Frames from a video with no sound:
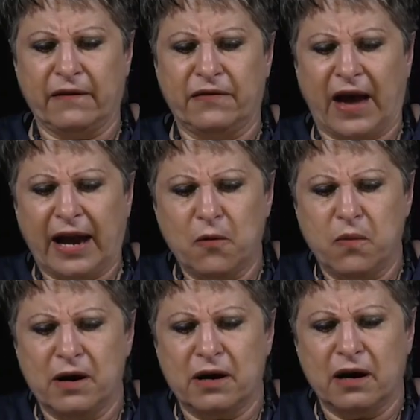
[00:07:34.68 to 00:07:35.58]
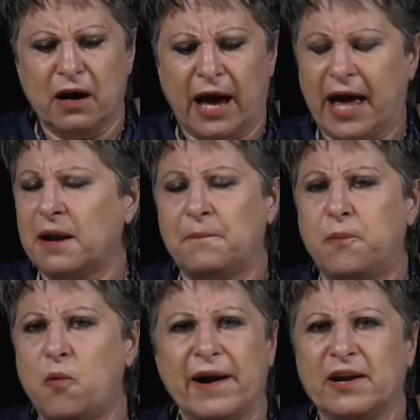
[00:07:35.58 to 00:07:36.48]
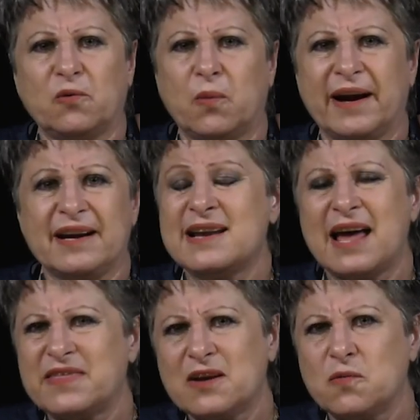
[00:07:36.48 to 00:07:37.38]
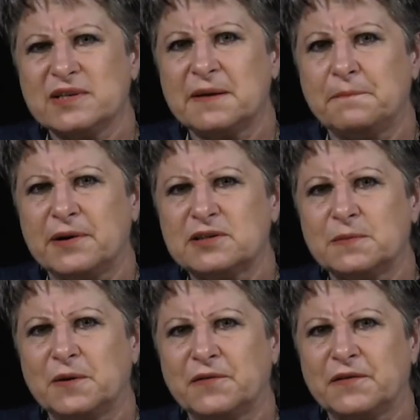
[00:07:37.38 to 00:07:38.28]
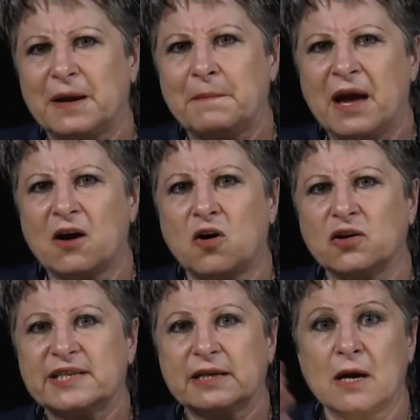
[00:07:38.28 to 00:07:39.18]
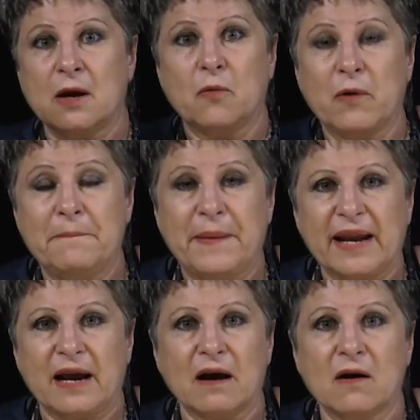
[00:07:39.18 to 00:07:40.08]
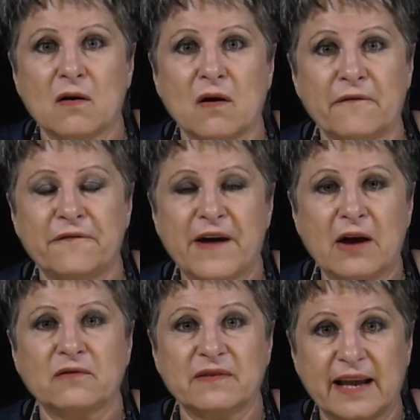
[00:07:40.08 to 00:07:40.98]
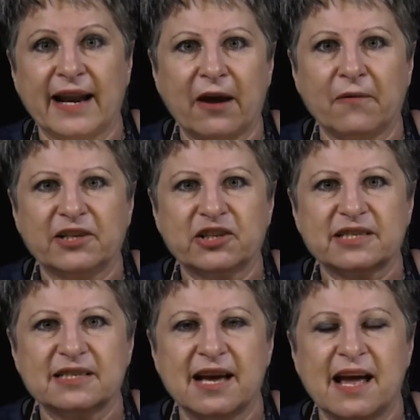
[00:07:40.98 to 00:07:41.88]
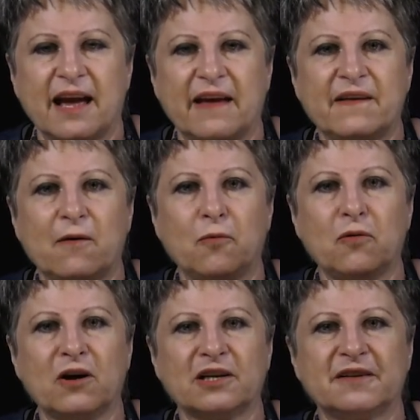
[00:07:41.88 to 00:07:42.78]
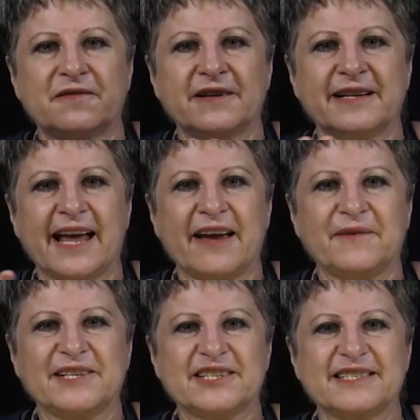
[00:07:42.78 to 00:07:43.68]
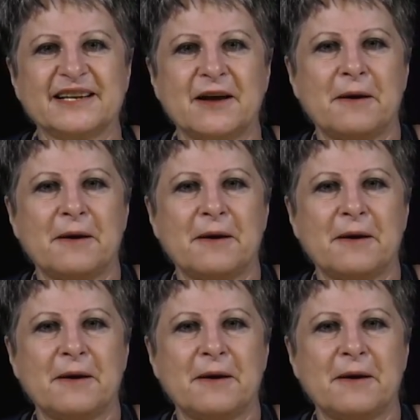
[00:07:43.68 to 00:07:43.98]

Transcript: They were at a point where nothing was impossible for them, and God said, we better confound their languages, and they all got different languages.